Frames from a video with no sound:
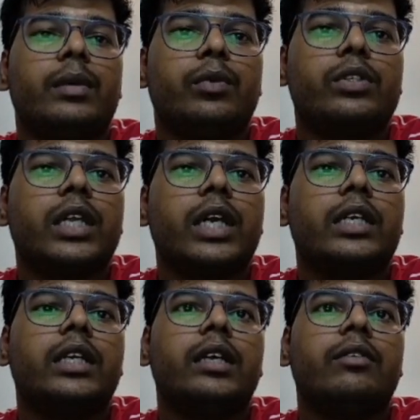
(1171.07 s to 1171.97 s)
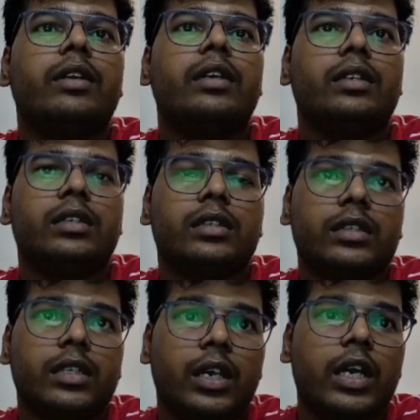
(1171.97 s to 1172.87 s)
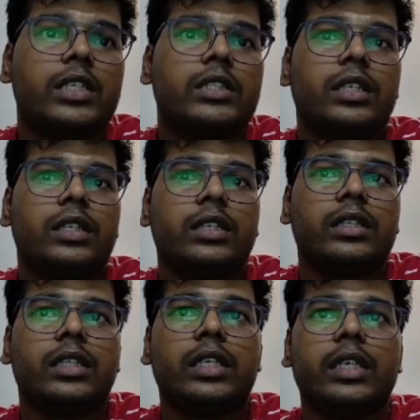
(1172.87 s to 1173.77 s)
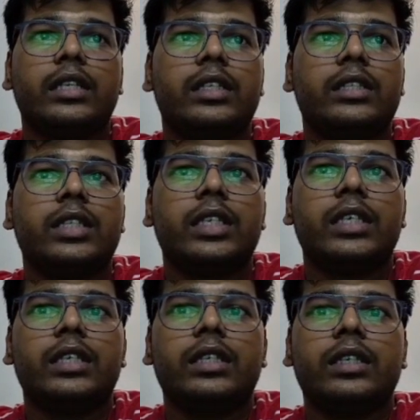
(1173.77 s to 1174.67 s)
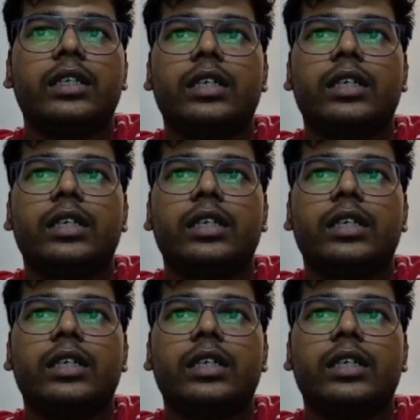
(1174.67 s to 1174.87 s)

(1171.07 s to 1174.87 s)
most likely he will not churn. Then again, this data,